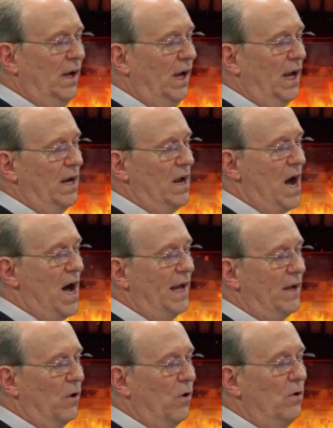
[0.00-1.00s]
and
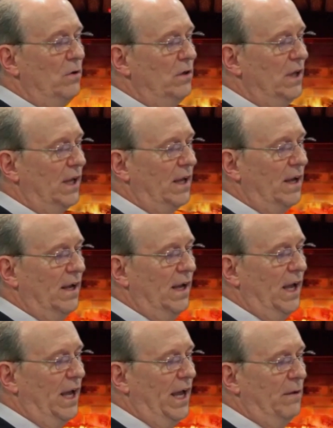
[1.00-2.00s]
I only
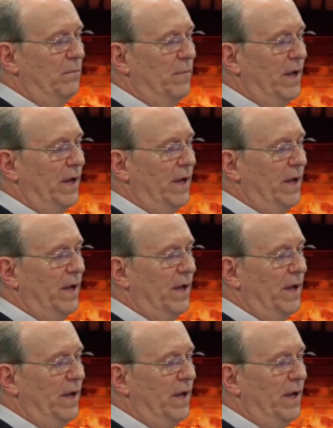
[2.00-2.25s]
am